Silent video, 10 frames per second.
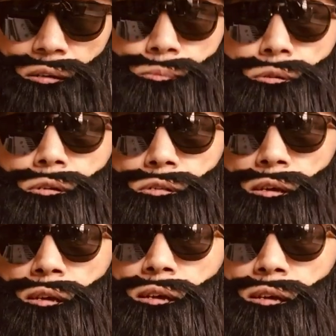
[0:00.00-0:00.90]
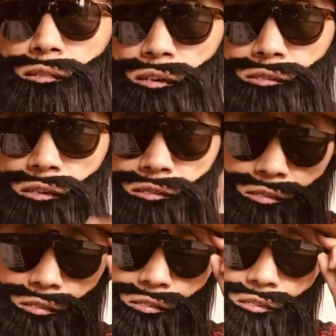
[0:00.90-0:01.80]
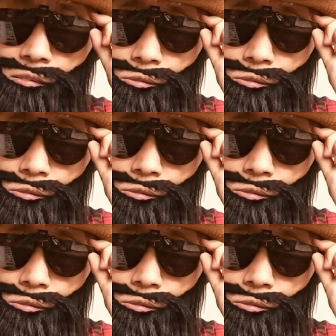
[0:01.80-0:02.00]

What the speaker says: important thing. They say it's easy